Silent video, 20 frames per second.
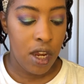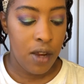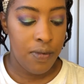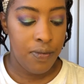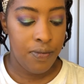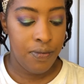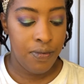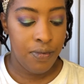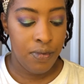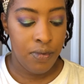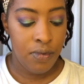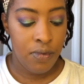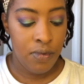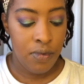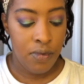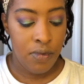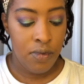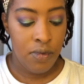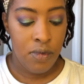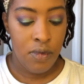
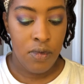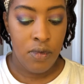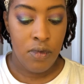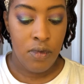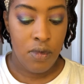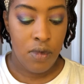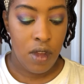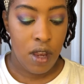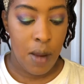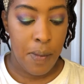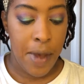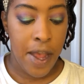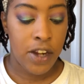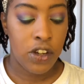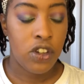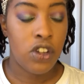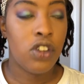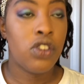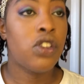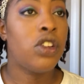And I'm
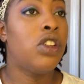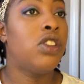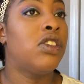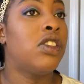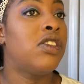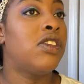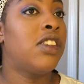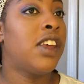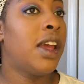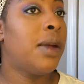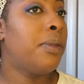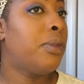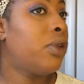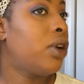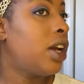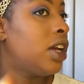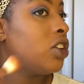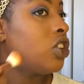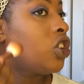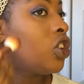actually just going to use the same
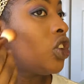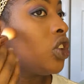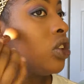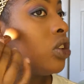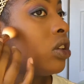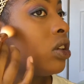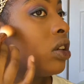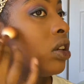brush.